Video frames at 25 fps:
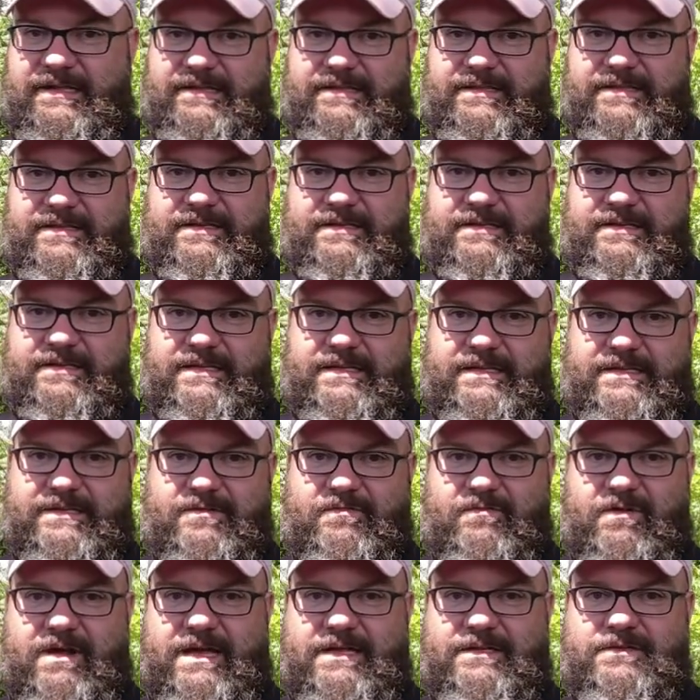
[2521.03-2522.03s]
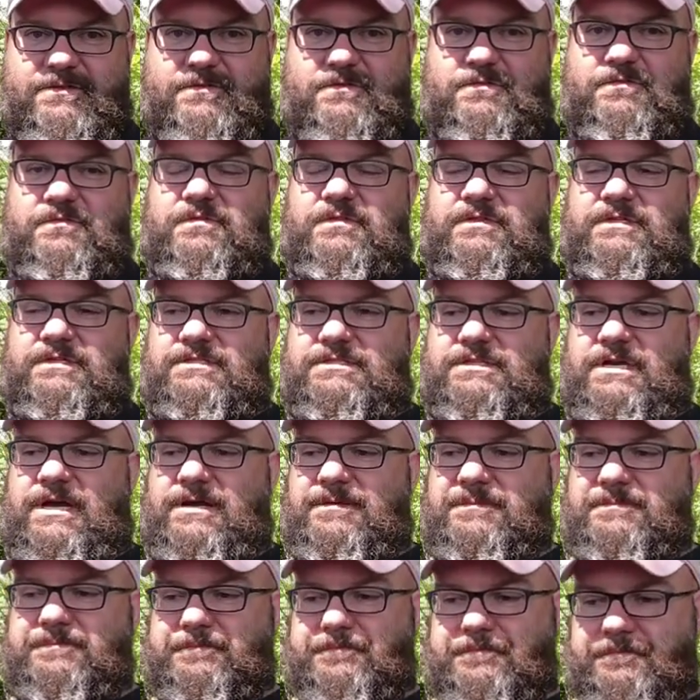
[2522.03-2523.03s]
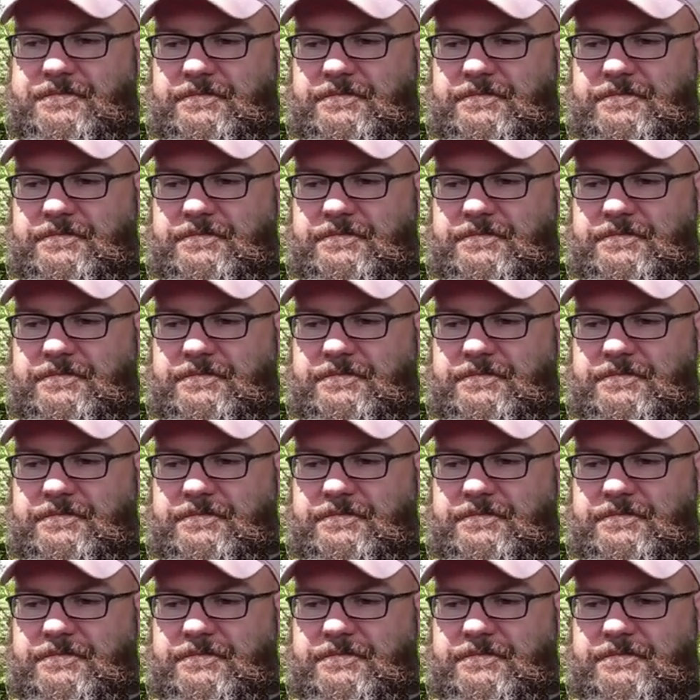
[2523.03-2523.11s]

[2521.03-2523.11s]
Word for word: get the get the right tool for the job.